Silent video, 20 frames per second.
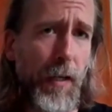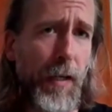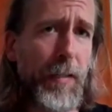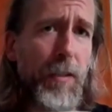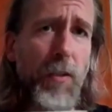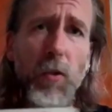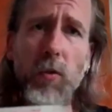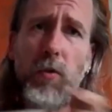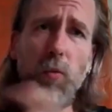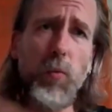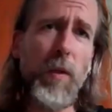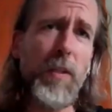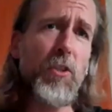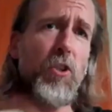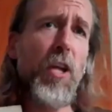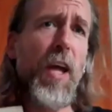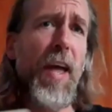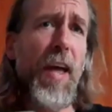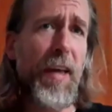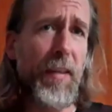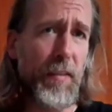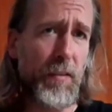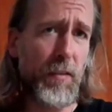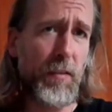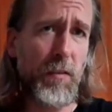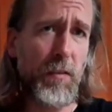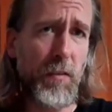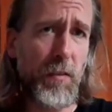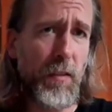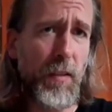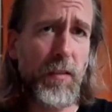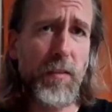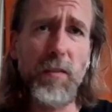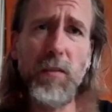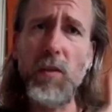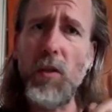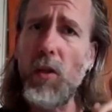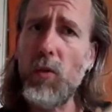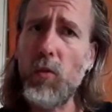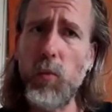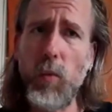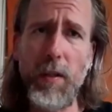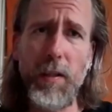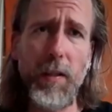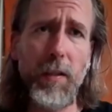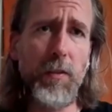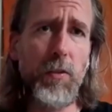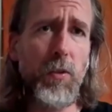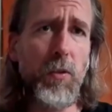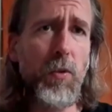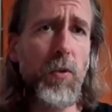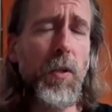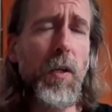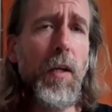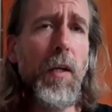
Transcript: I don't switch hands. That's not what I do.